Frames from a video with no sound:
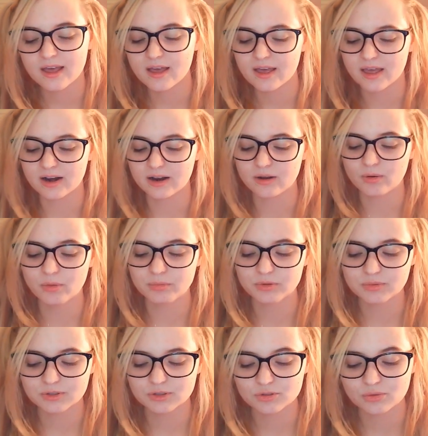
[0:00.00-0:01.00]
And I hope
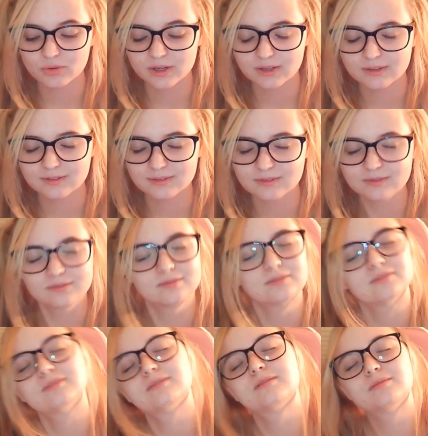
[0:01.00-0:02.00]
you enjoy
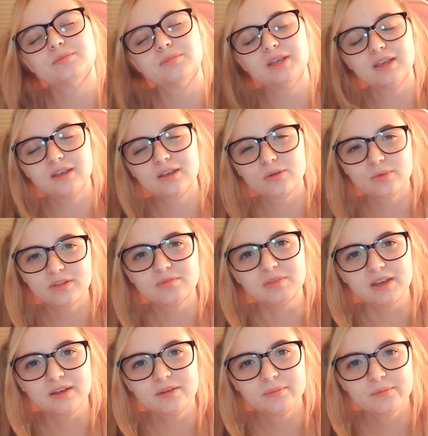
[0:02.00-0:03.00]
being here with
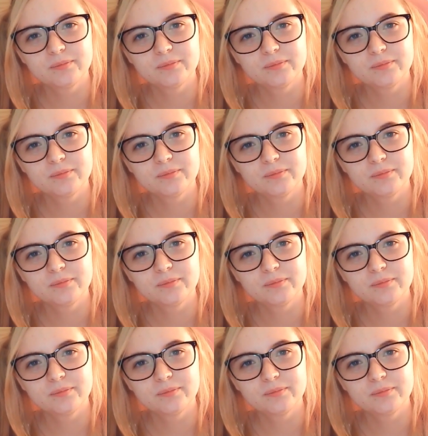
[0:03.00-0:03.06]
me.